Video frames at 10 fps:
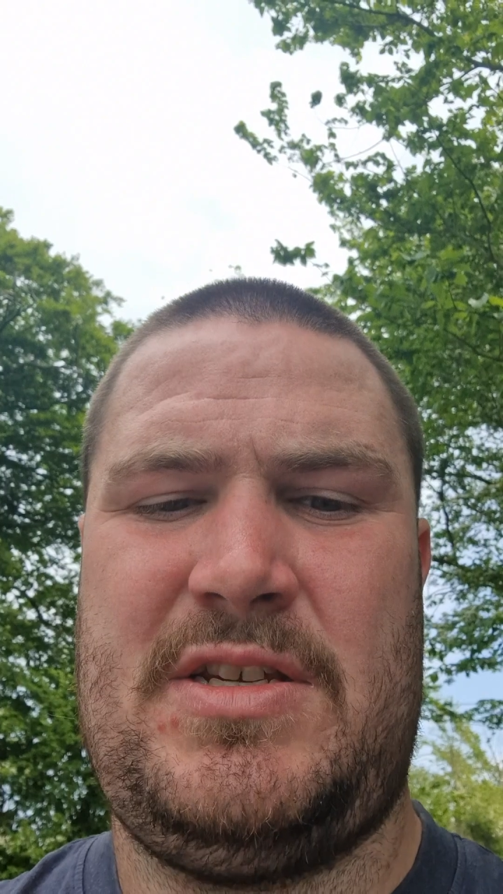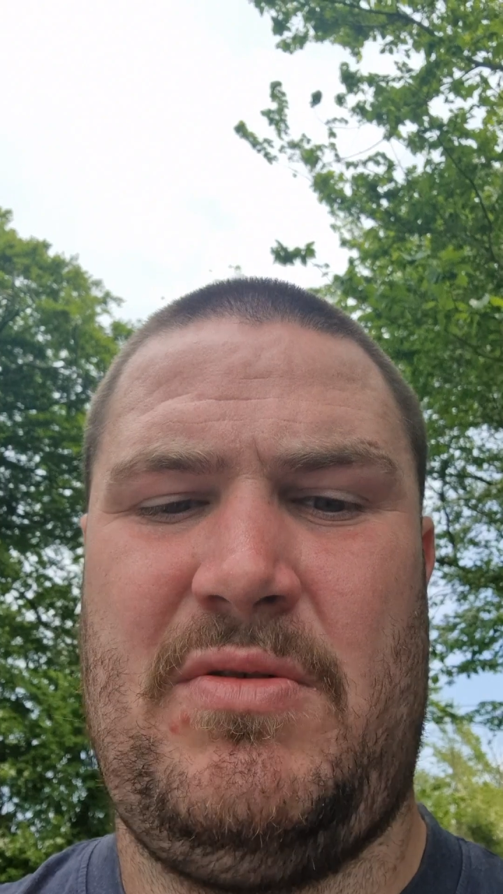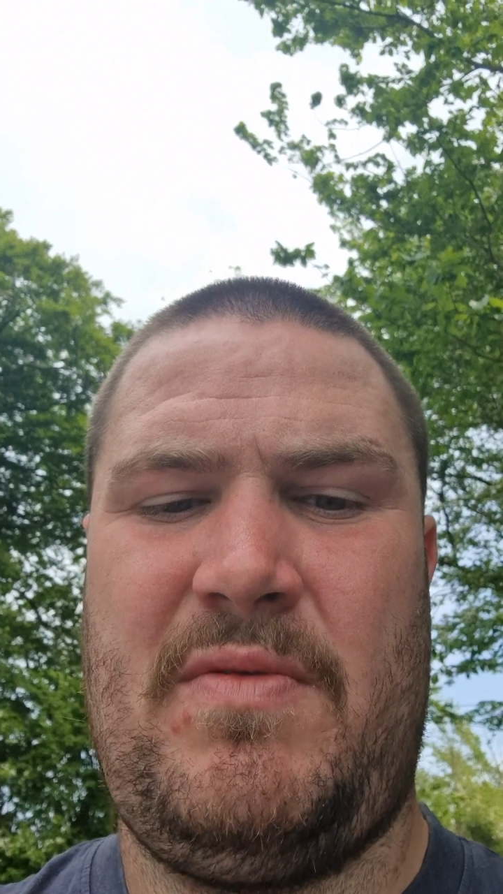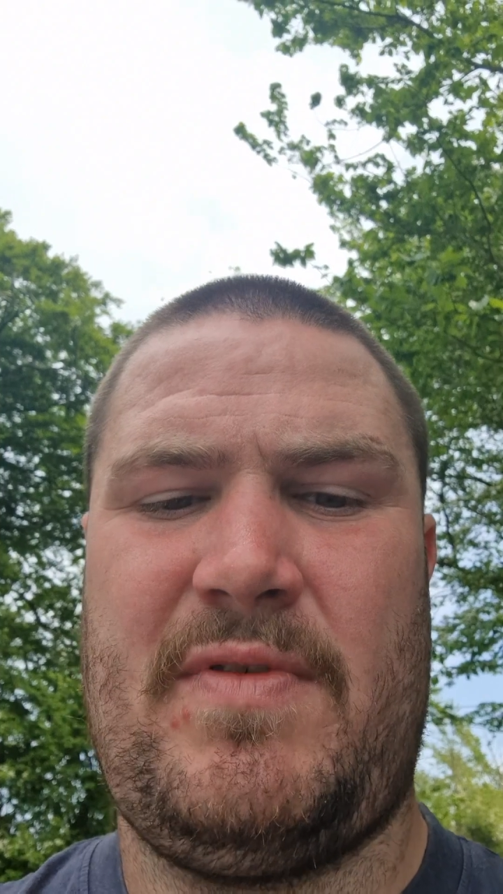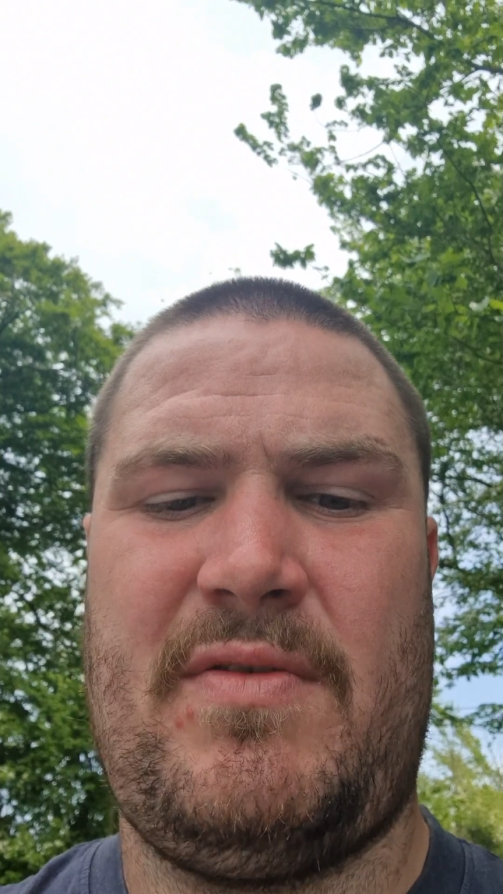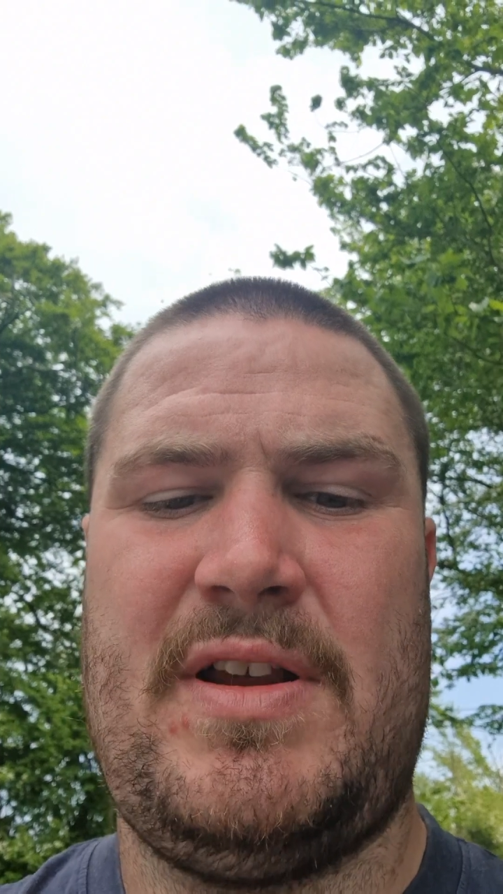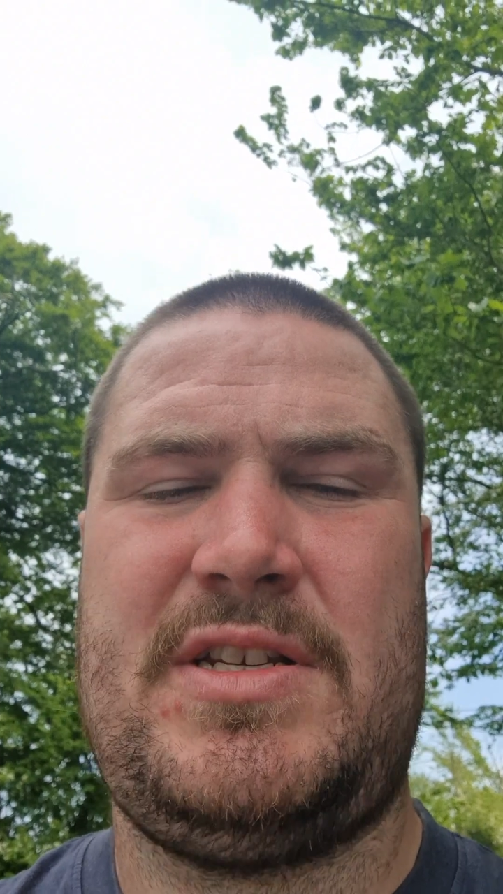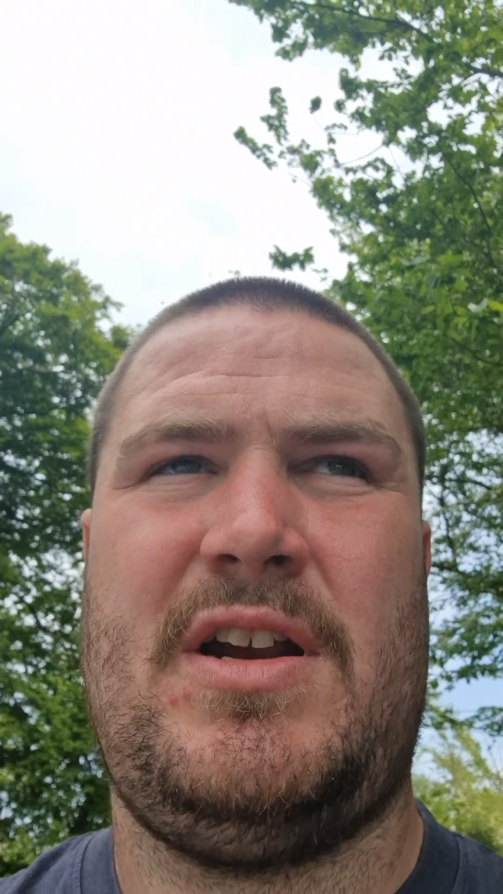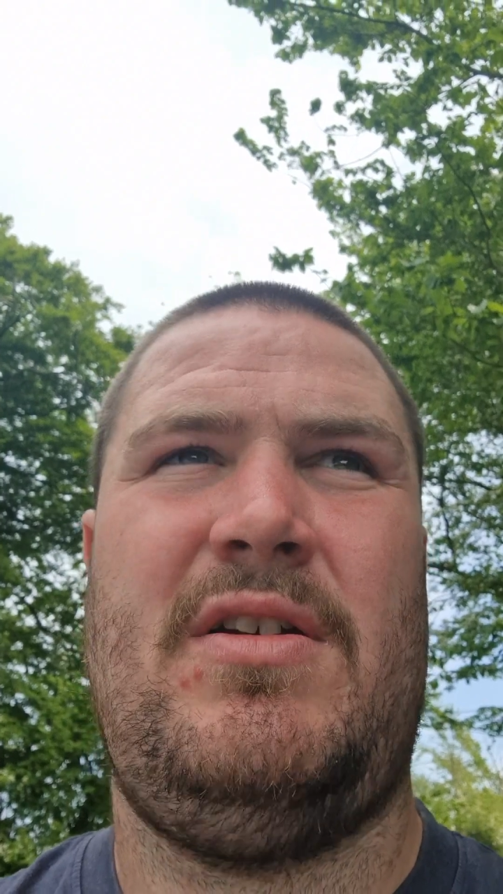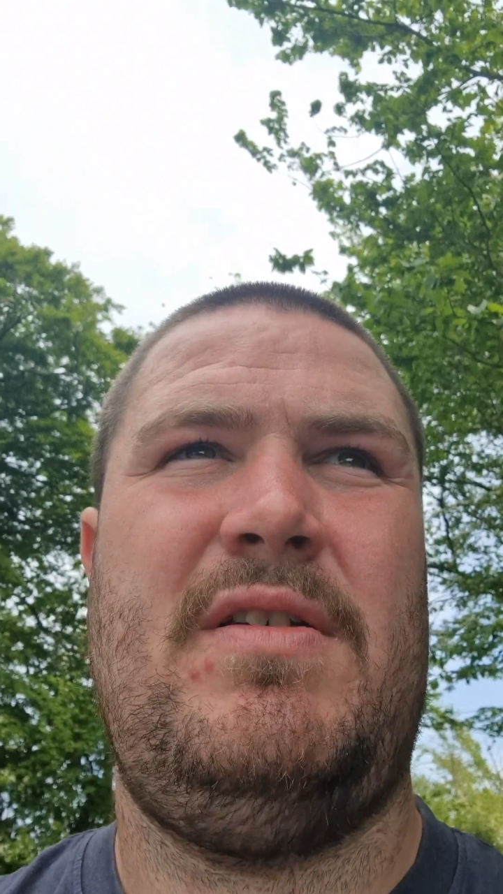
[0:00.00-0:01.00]
stuck for the rest
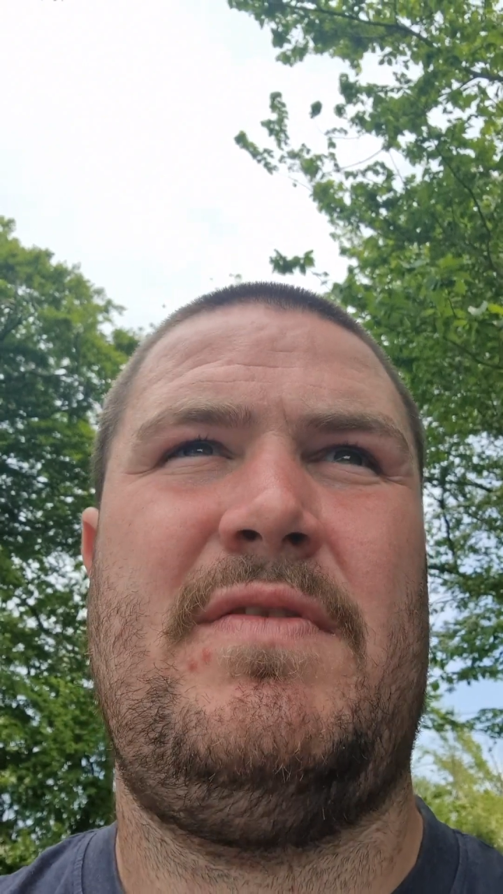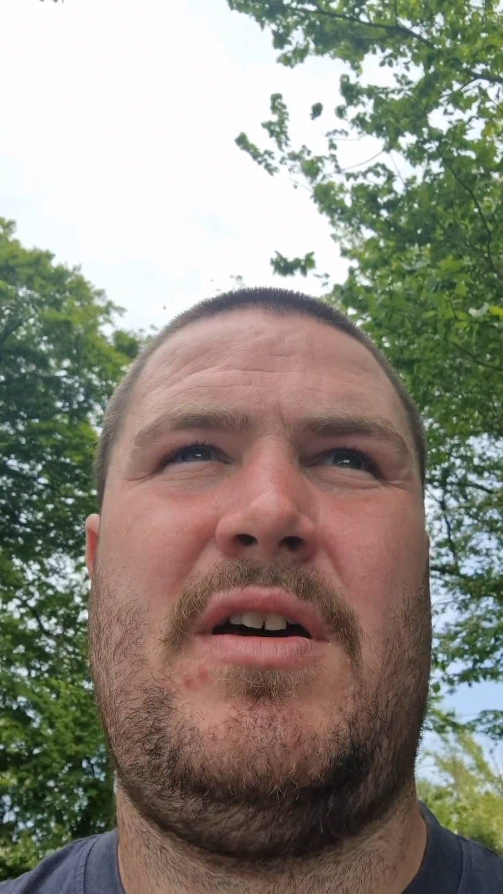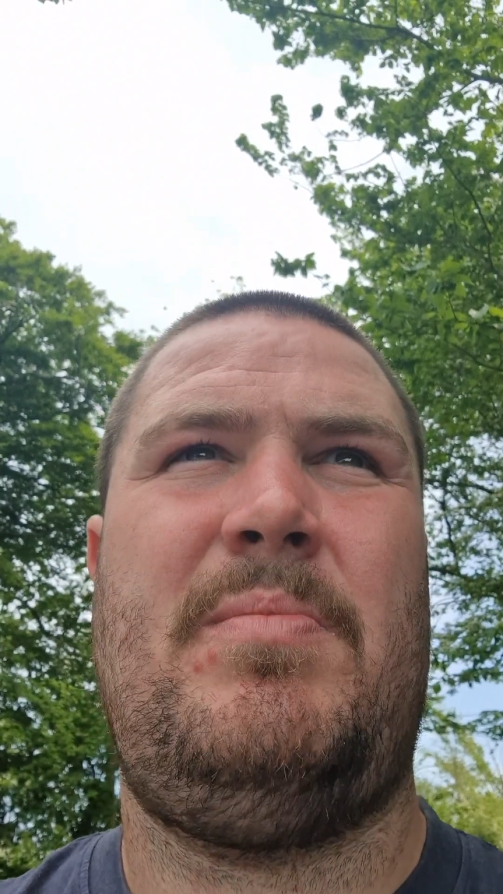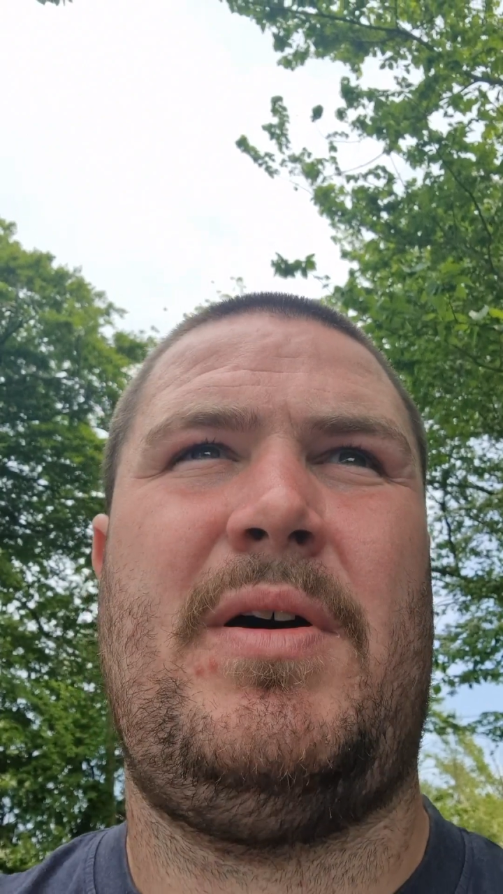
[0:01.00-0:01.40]
of your life and not